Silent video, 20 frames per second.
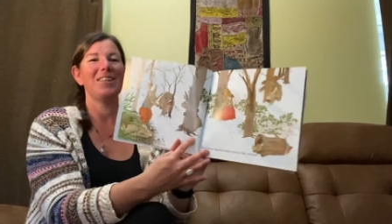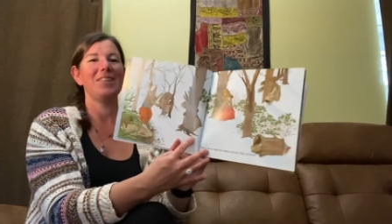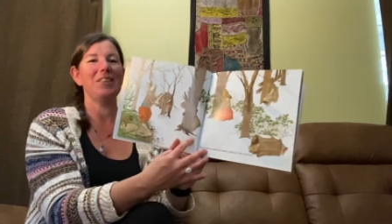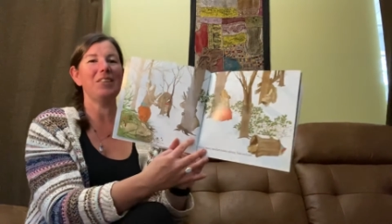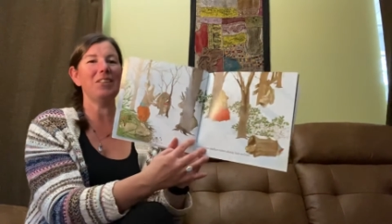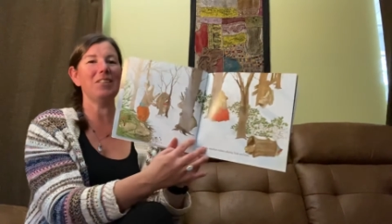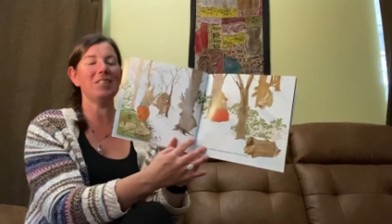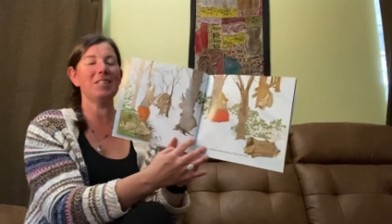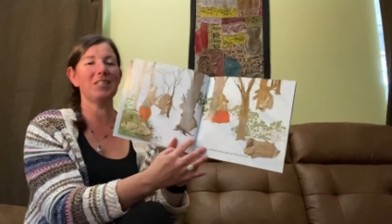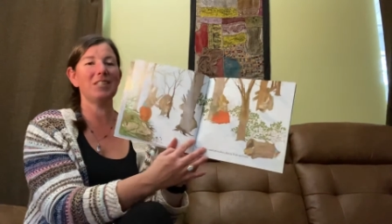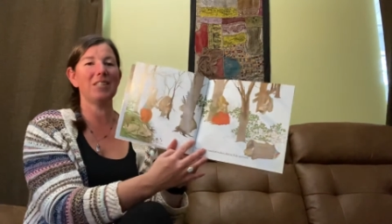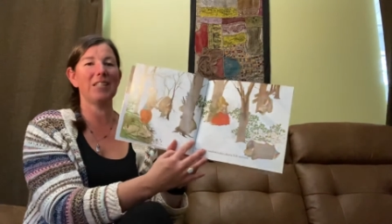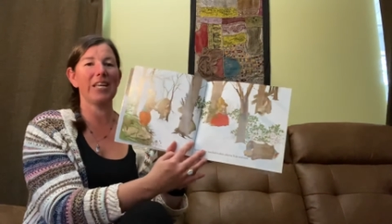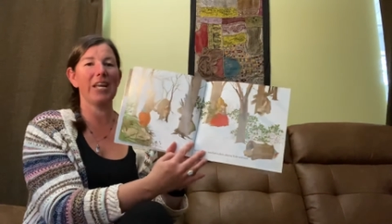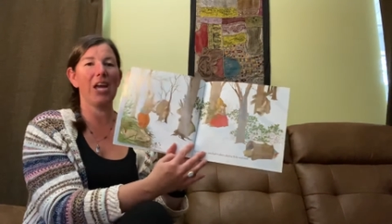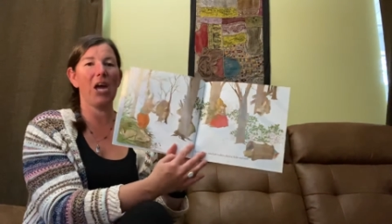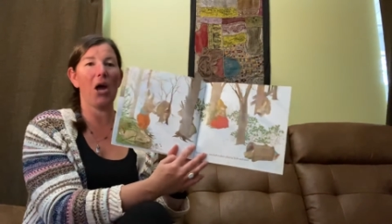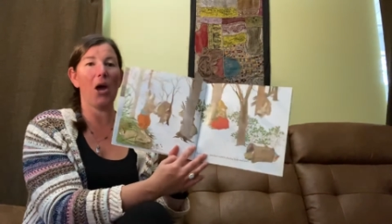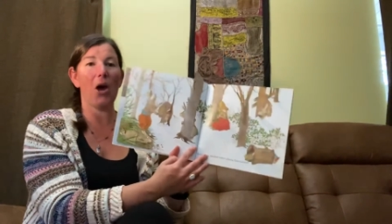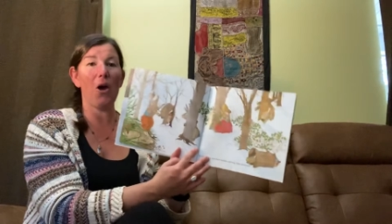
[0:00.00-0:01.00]
This is
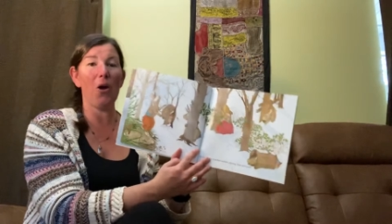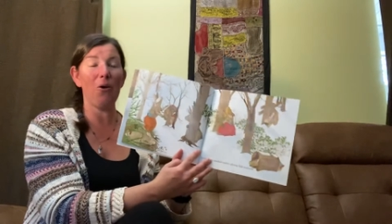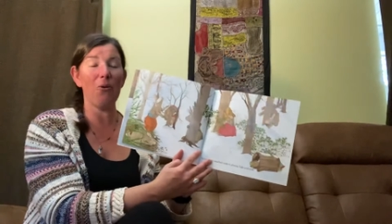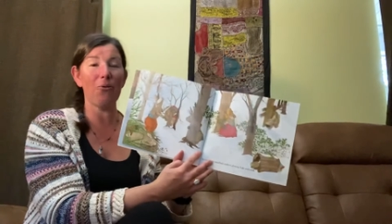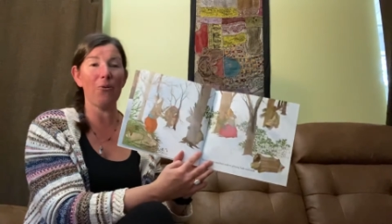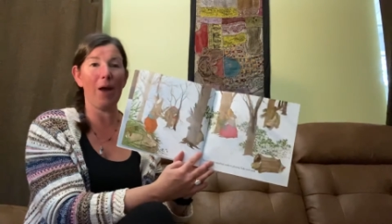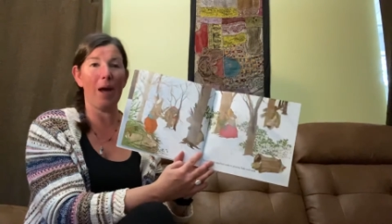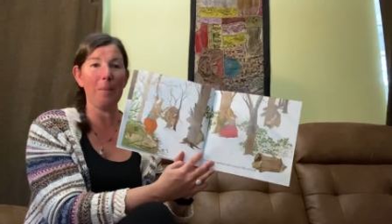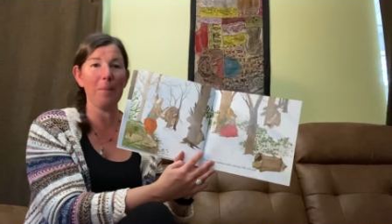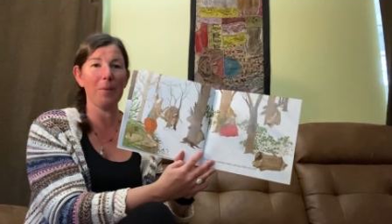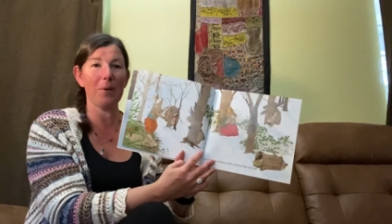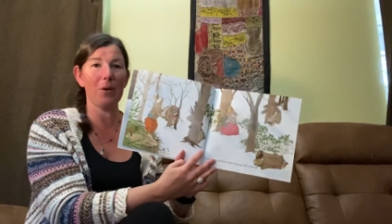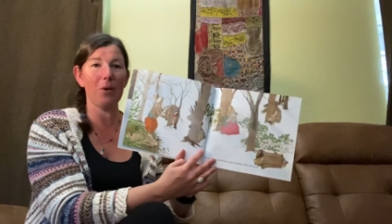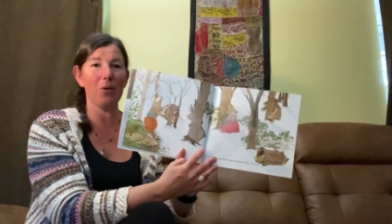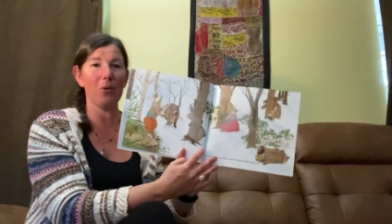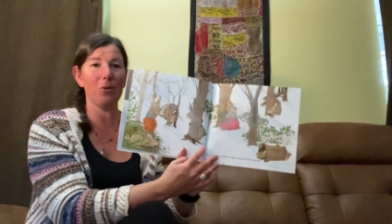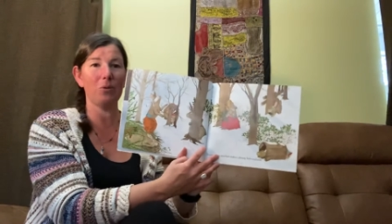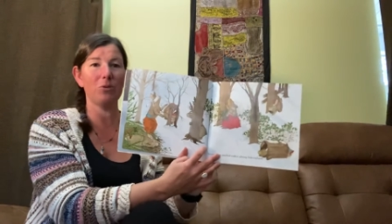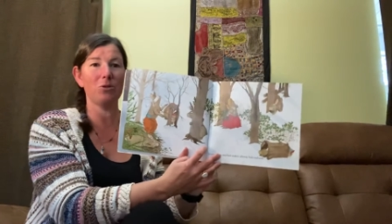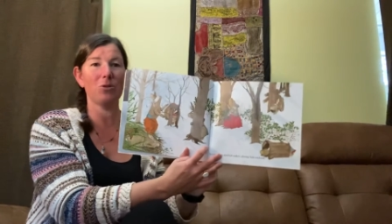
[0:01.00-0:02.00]
the
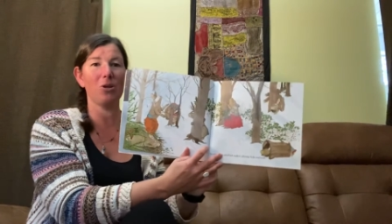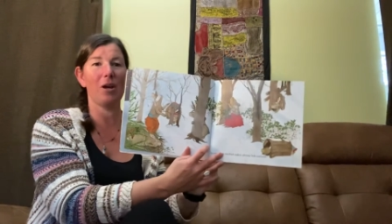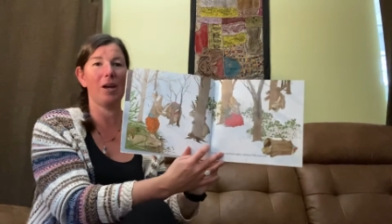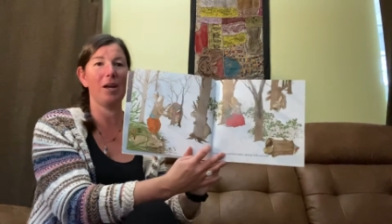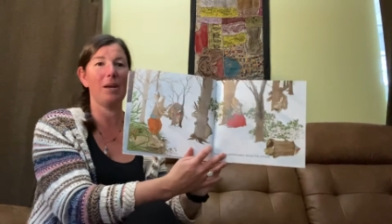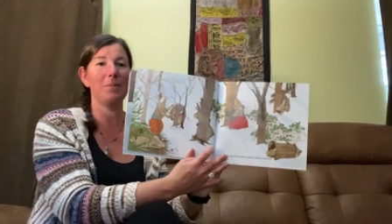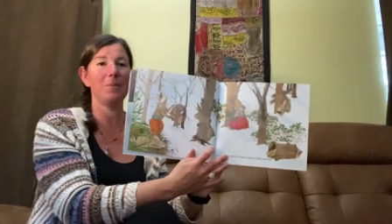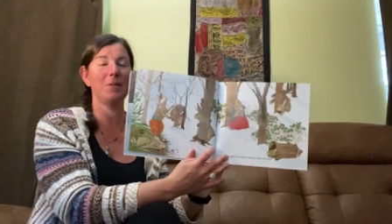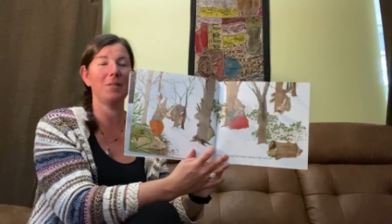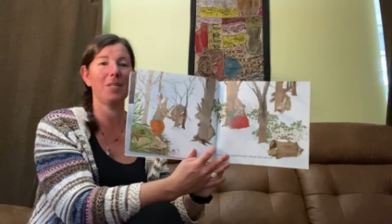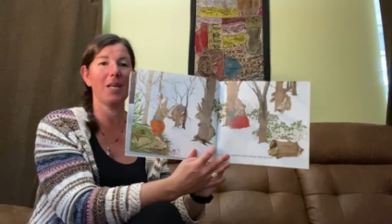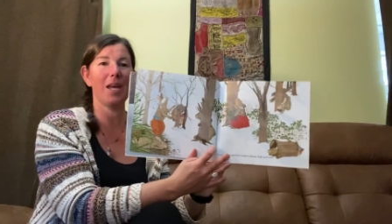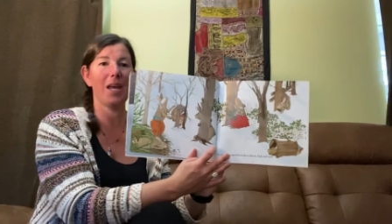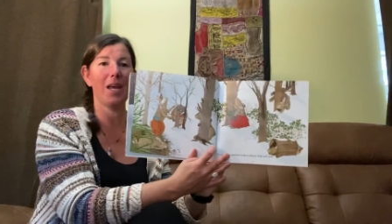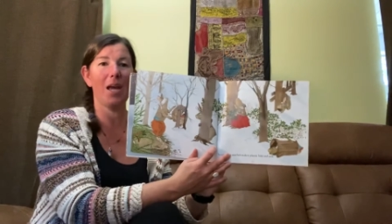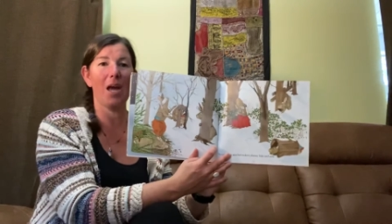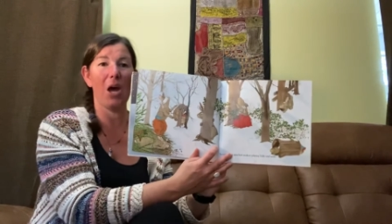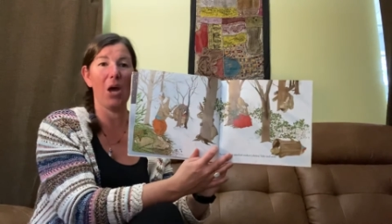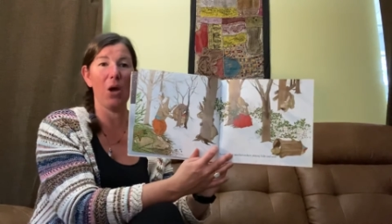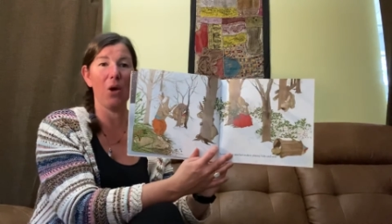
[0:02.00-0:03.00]
Arapaho tribe. Say
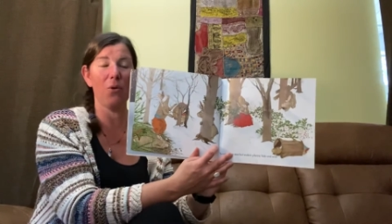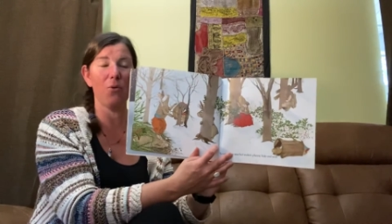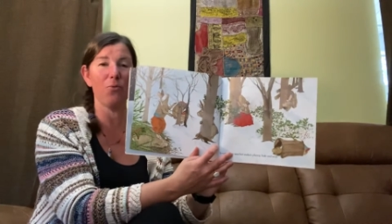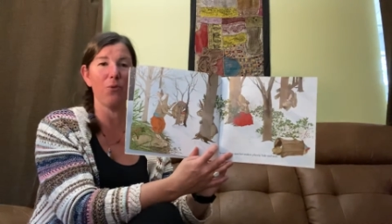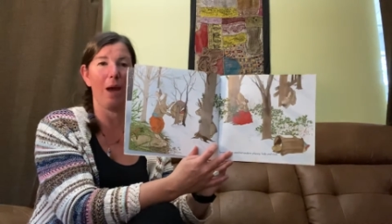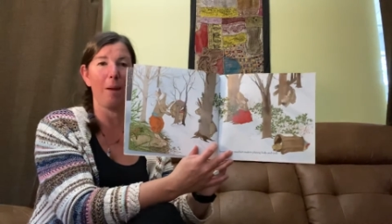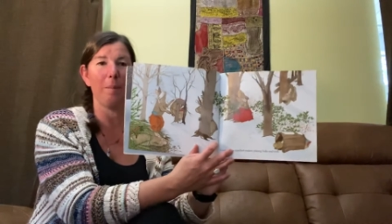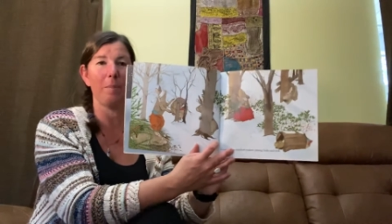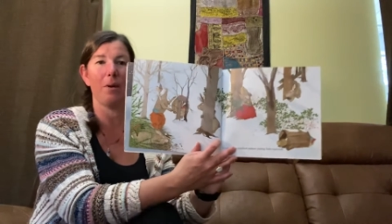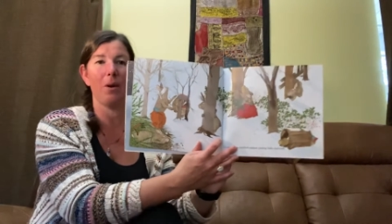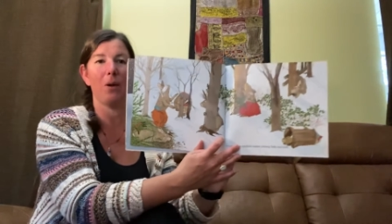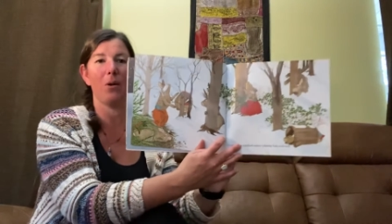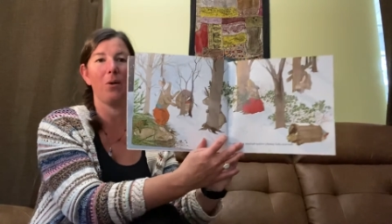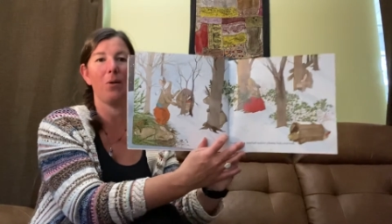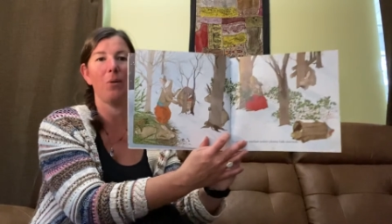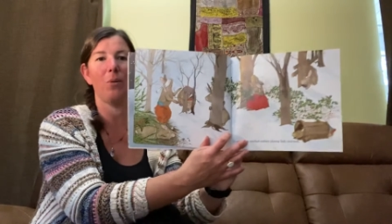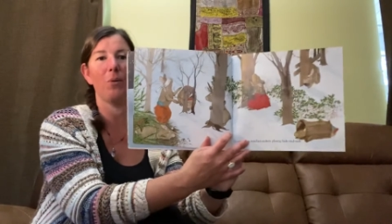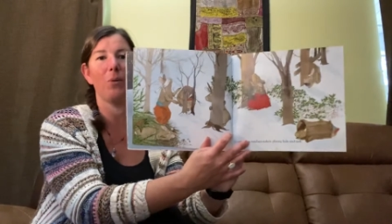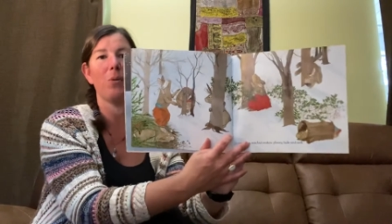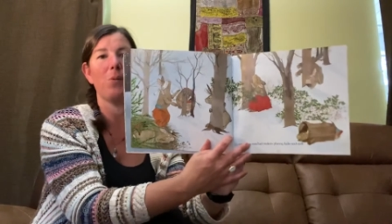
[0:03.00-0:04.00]

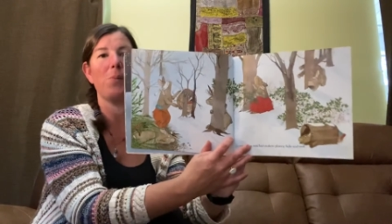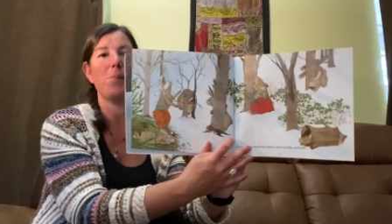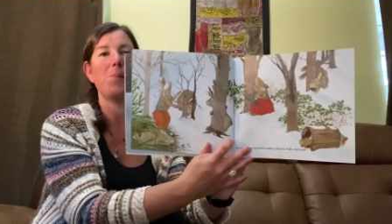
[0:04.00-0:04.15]
Arapaho.